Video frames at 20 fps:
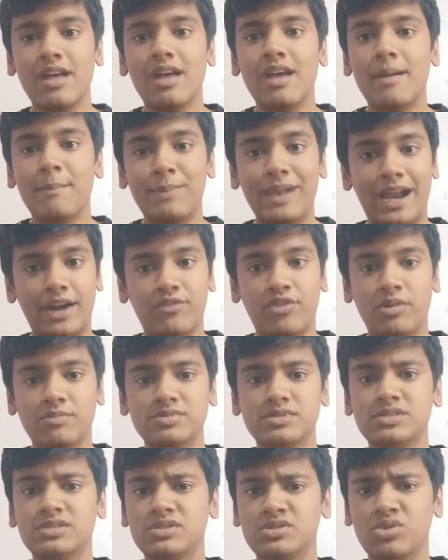
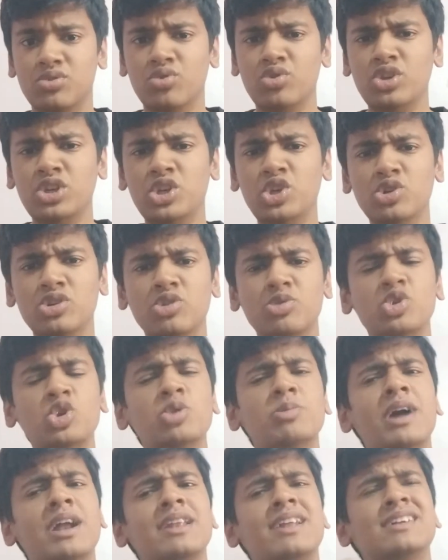platforms. So
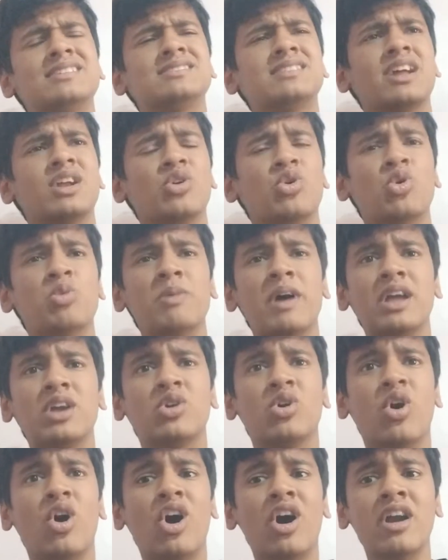you might get scared. Oh my
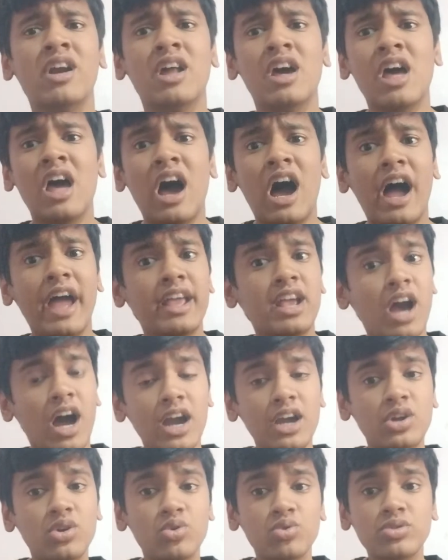god, I
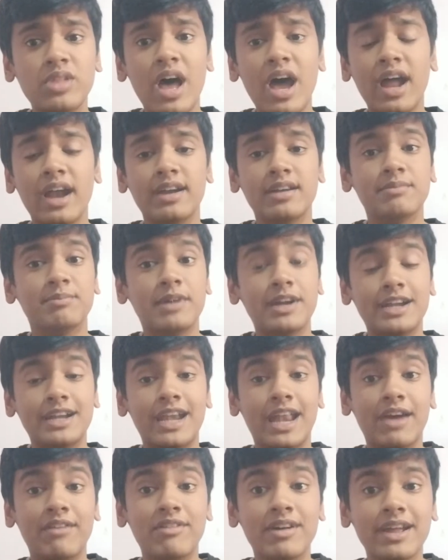can't do that. But
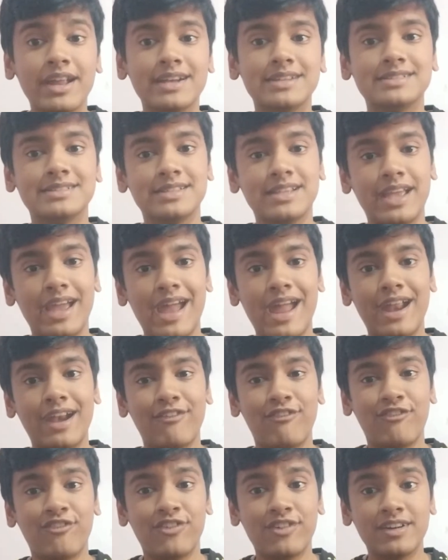never get
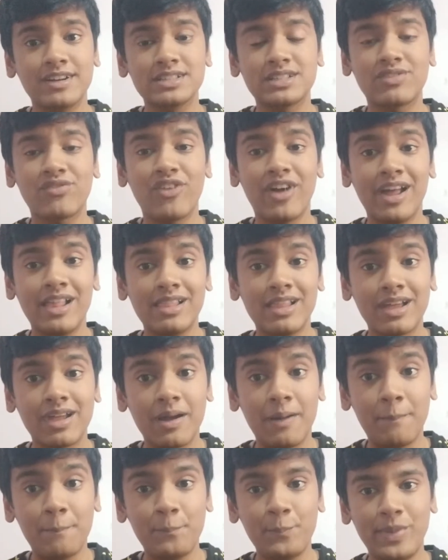scared. First file a
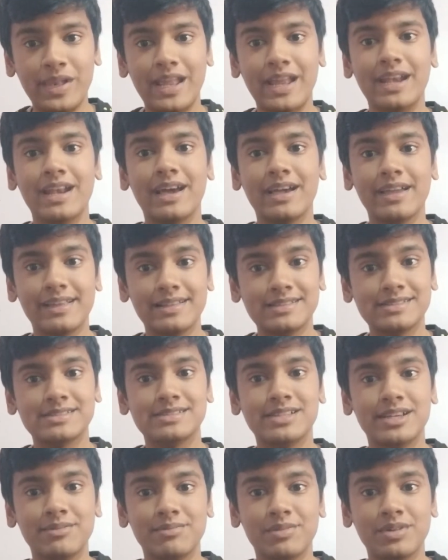complaint
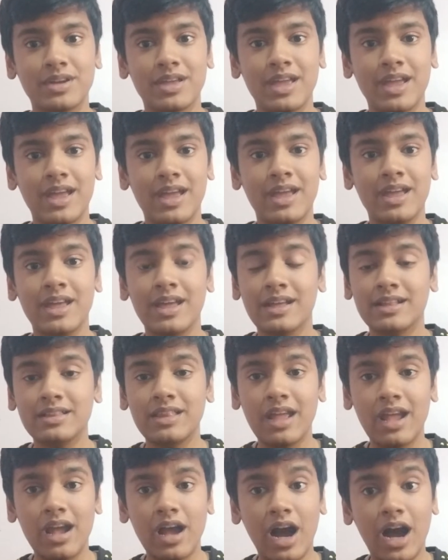against them. Okay,
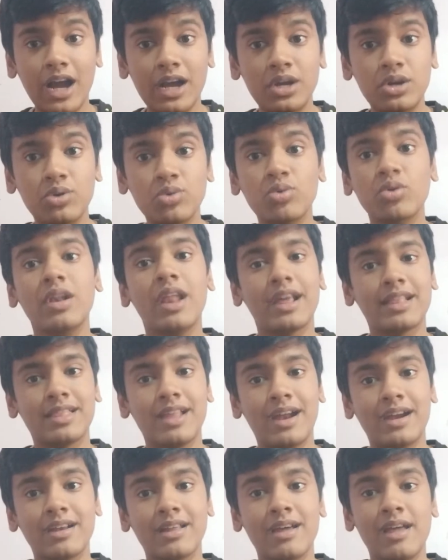they can't do like
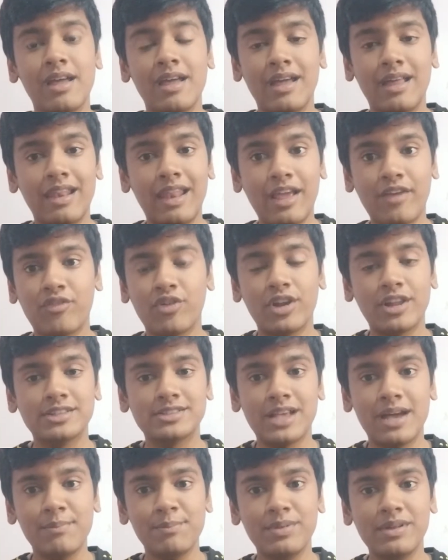that. Like for
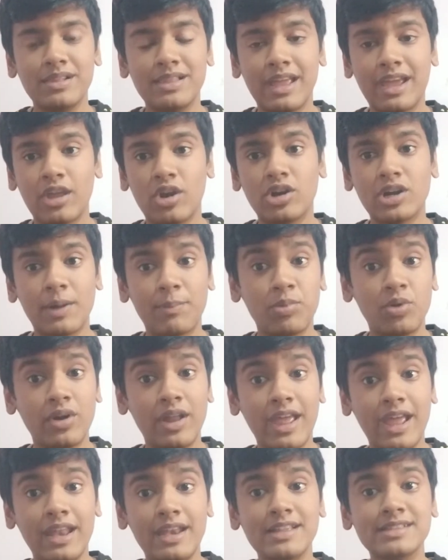example, they cannot
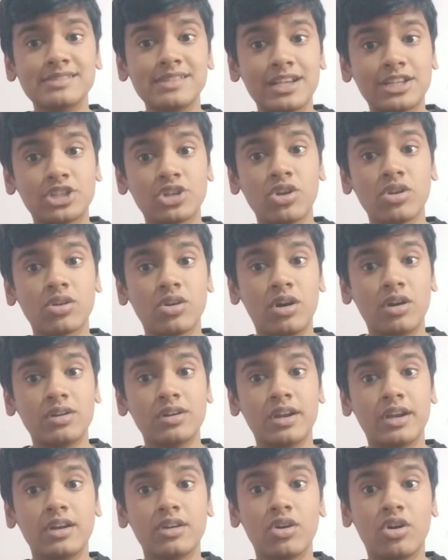upload any sexual
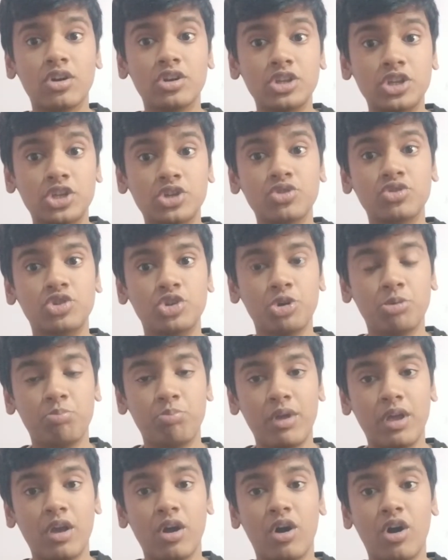content on YouTube
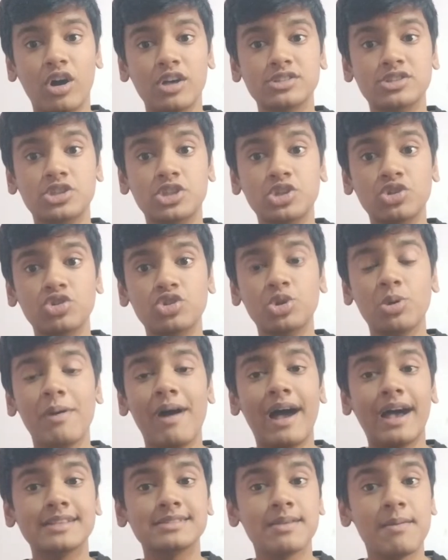because YouTube
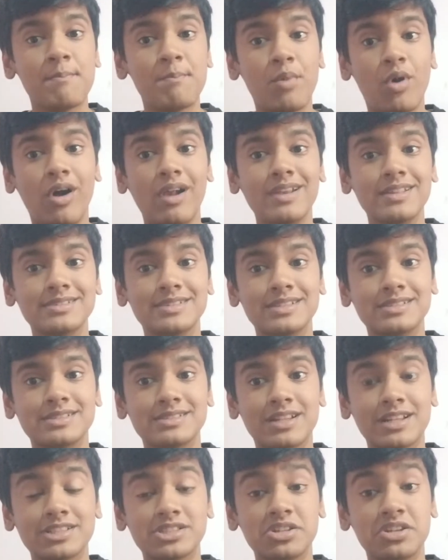has some
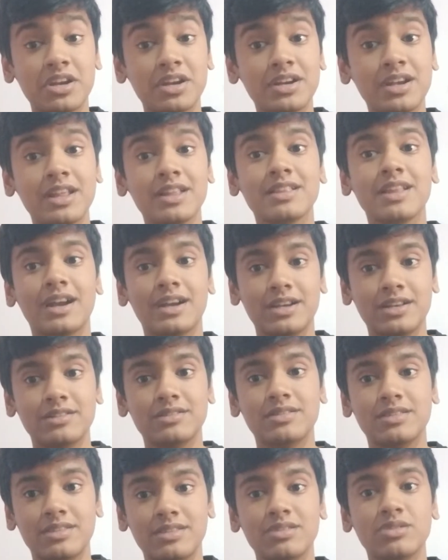policies restricting
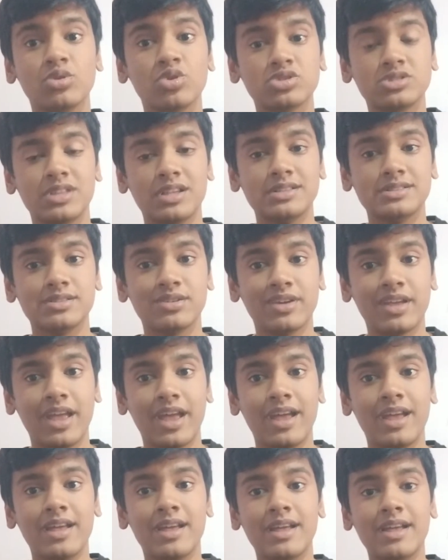those things.
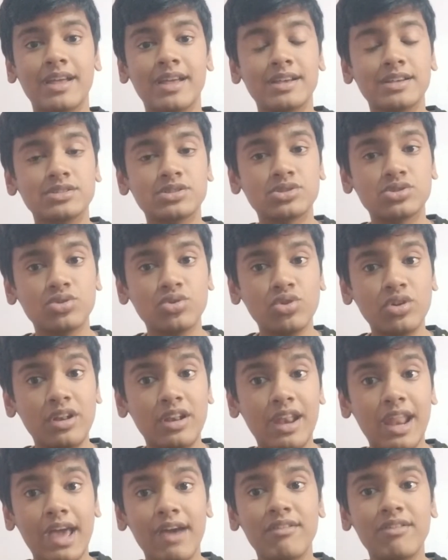Okay, so
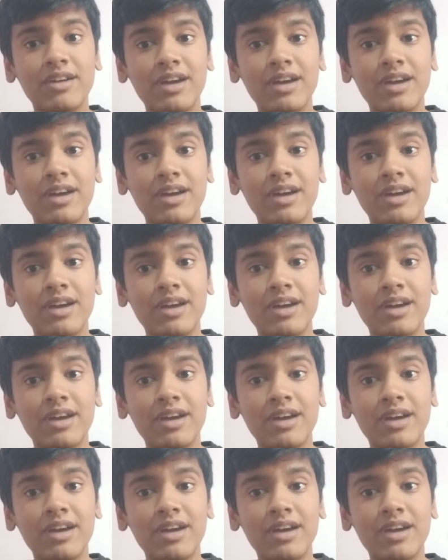never